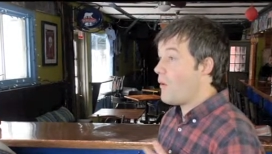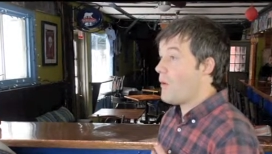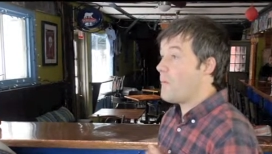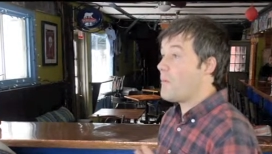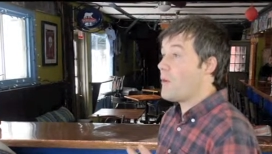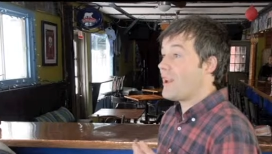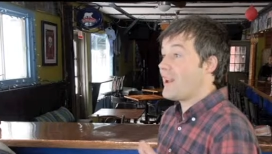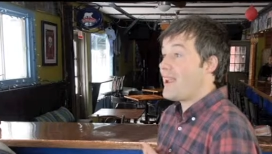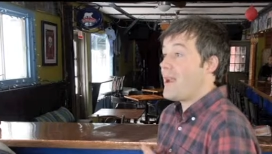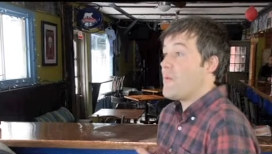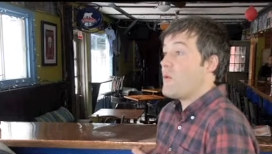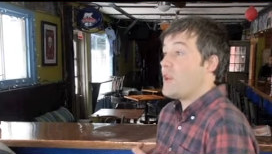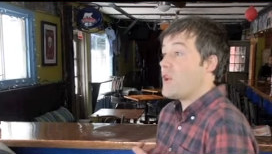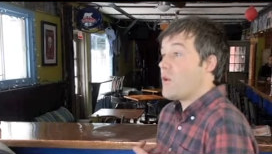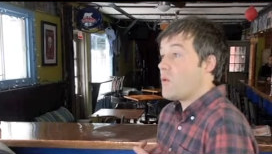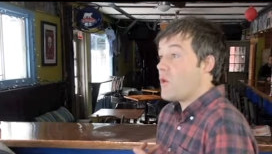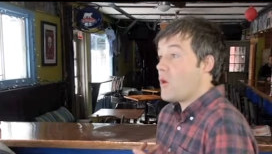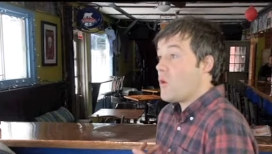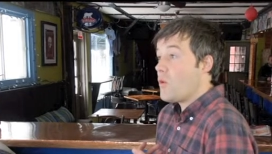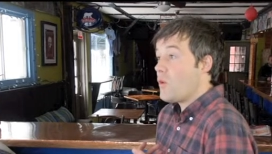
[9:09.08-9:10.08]
But again, we
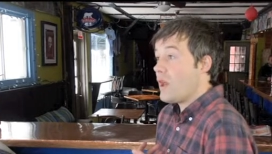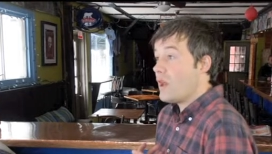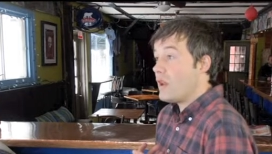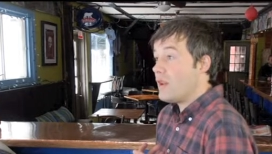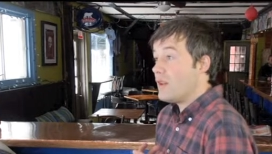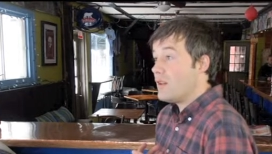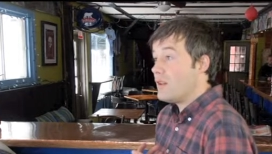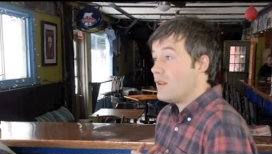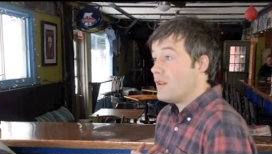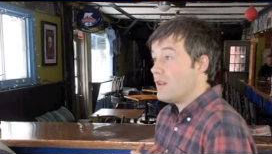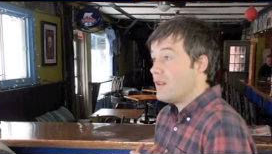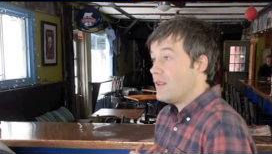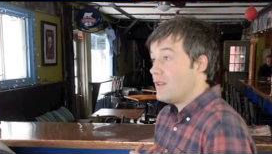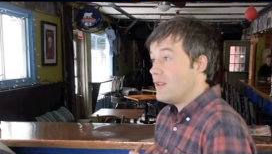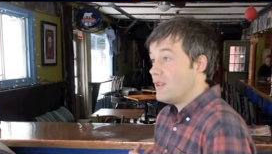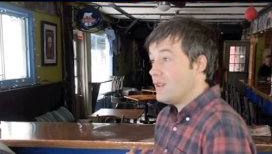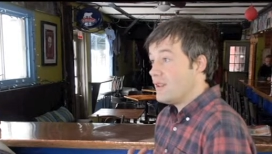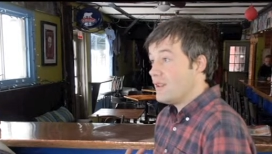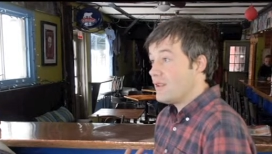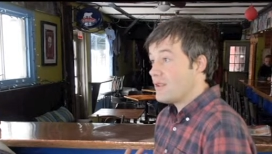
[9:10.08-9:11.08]
don't know that.
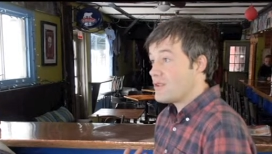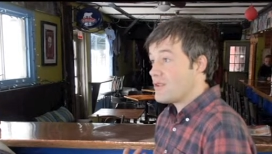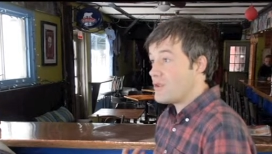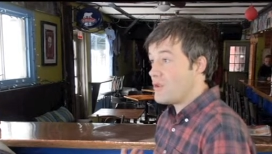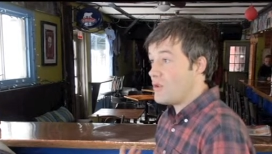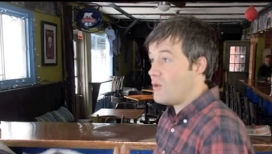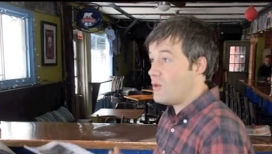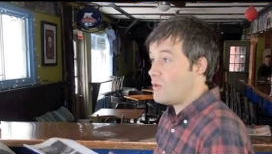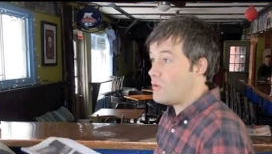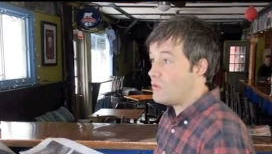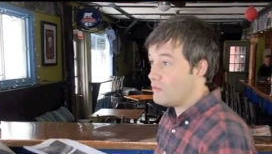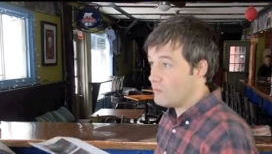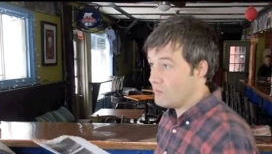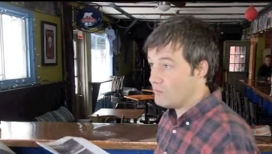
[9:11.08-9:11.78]
So,